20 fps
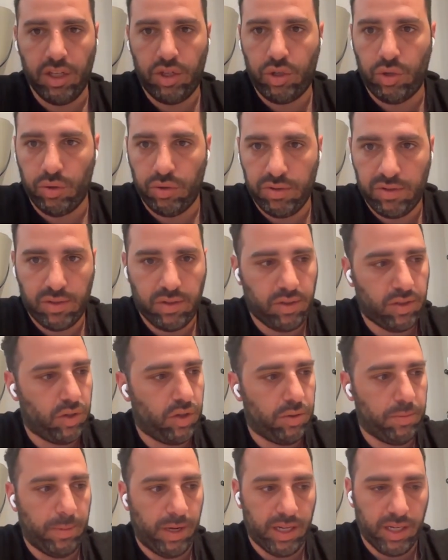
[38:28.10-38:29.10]
issues
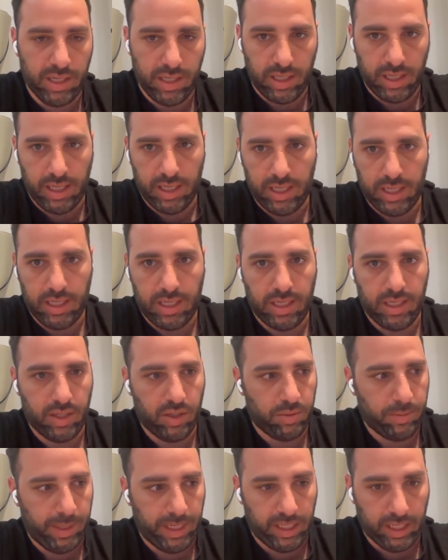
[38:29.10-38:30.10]
on
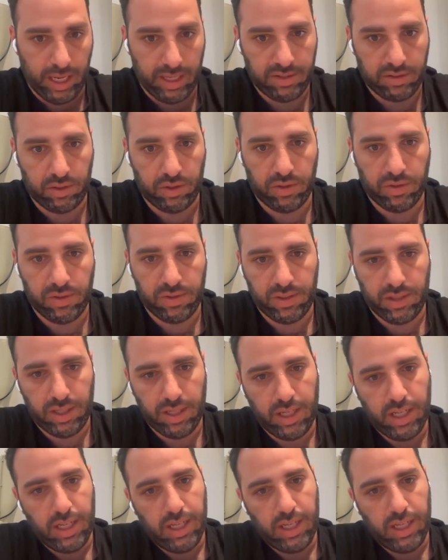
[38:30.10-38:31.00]
my clusters